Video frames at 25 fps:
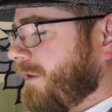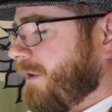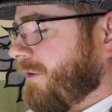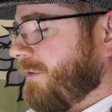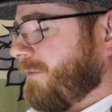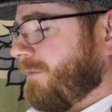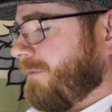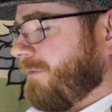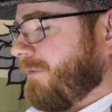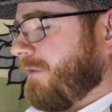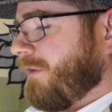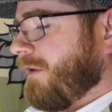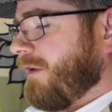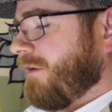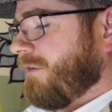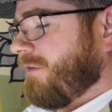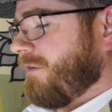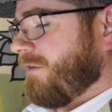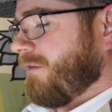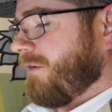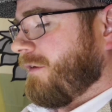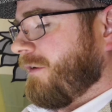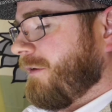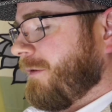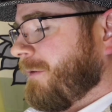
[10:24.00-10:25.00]
Now
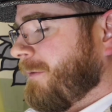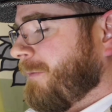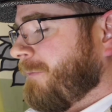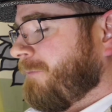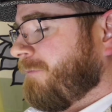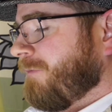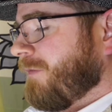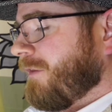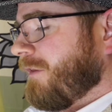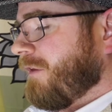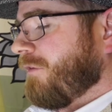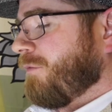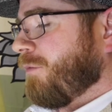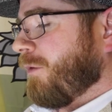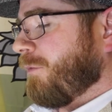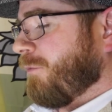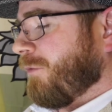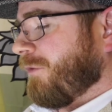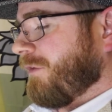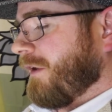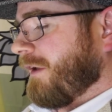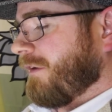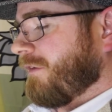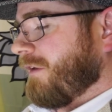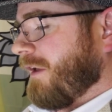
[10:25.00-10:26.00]
this one
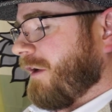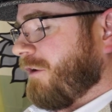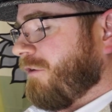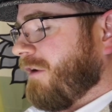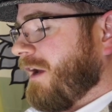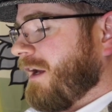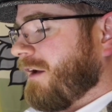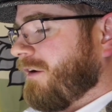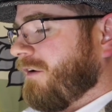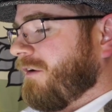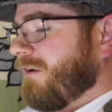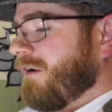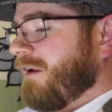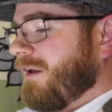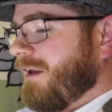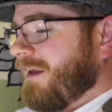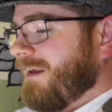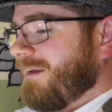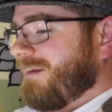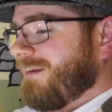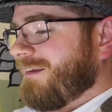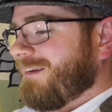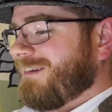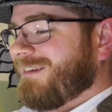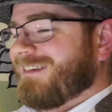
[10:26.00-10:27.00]
was actually a cracker.
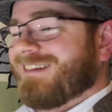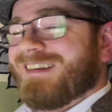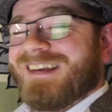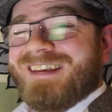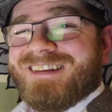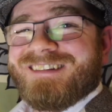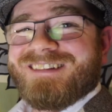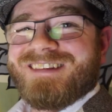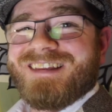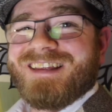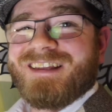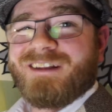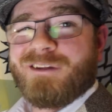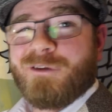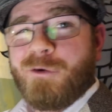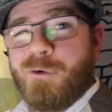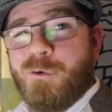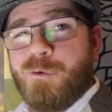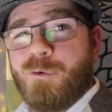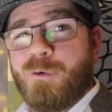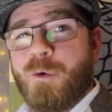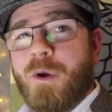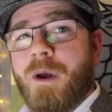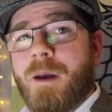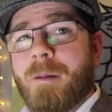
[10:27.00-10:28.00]
It's
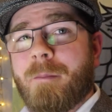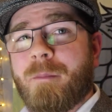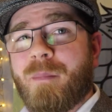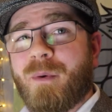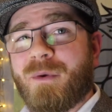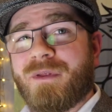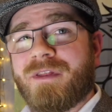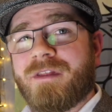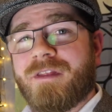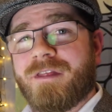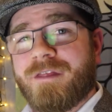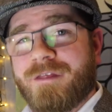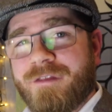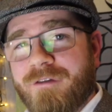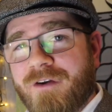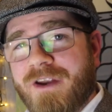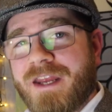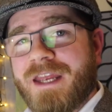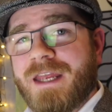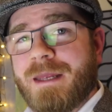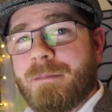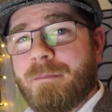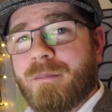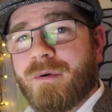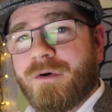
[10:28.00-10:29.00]

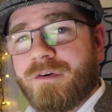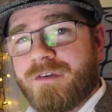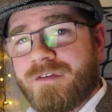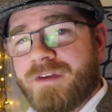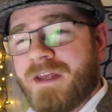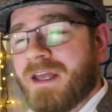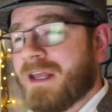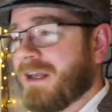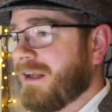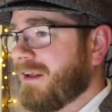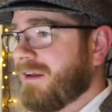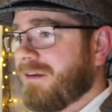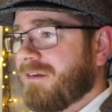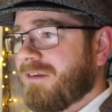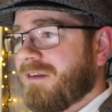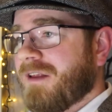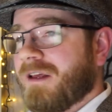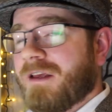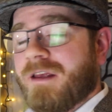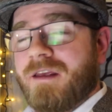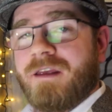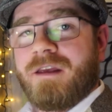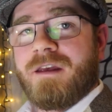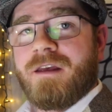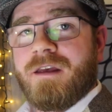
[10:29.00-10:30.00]

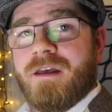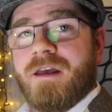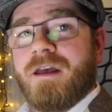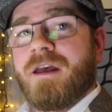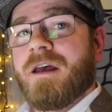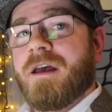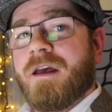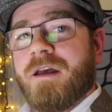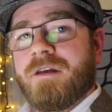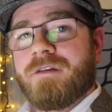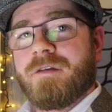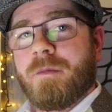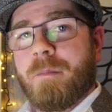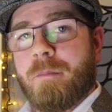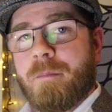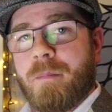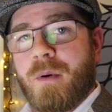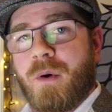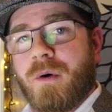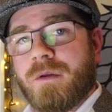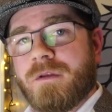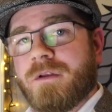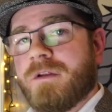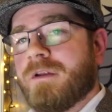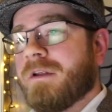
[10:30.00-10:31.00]
62.3%. It's a
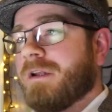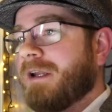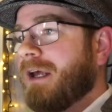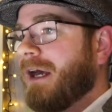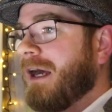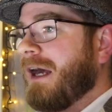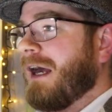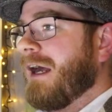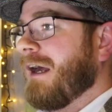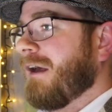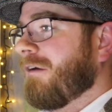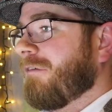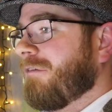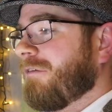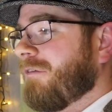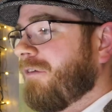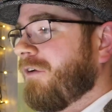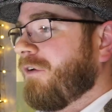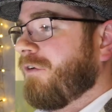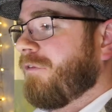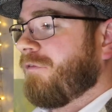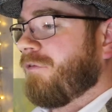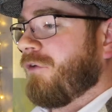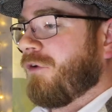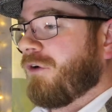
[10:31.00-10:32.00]
bottle and a half
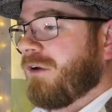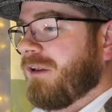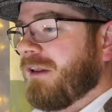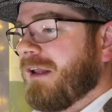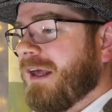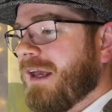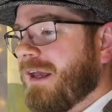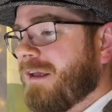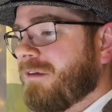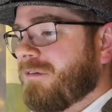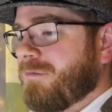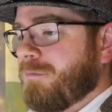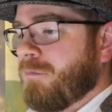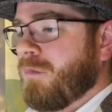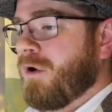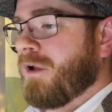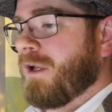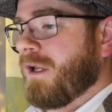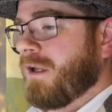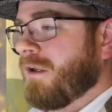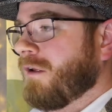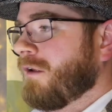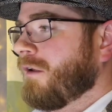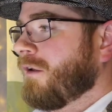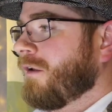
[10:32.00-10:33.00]
for less
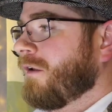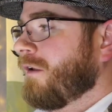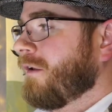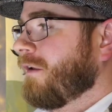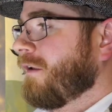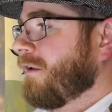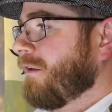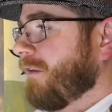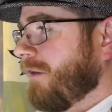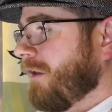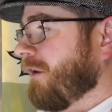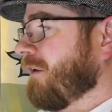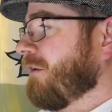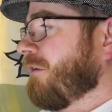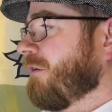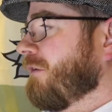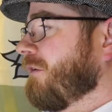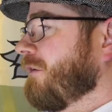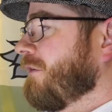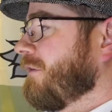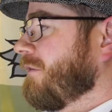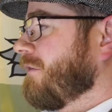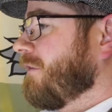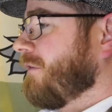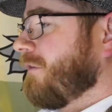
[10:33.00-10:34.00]
money than
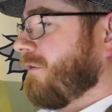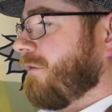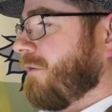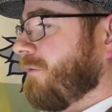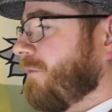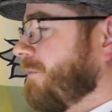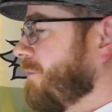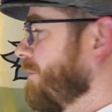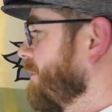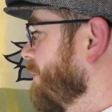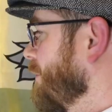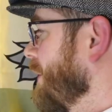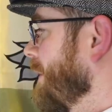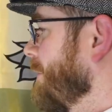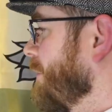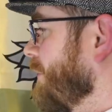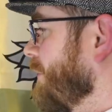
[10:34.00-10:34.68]
pretty